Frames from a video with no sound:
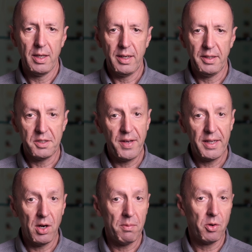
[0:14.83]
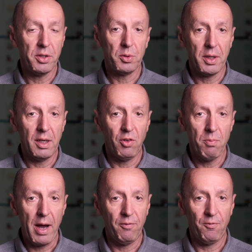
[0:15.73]
In this video, I'm going to give you
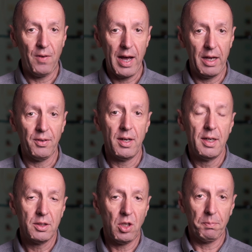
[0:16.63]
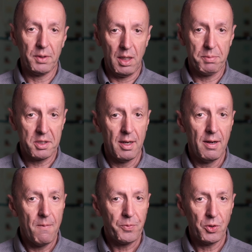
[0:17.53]
my 5 top tips
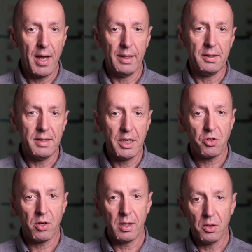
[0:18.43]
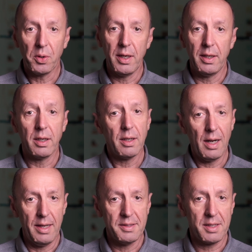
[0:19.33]
to get natural-looking
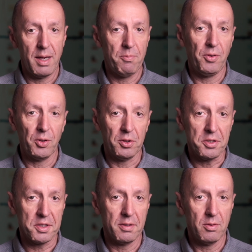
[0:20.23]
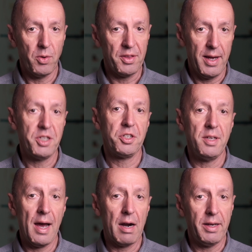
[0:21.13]
landscape photos with
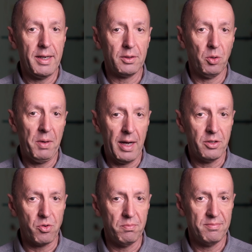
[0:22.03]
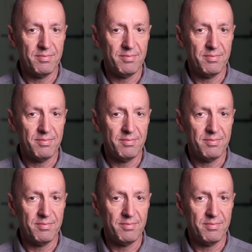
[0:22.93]
HDR in Adobe Lightroom.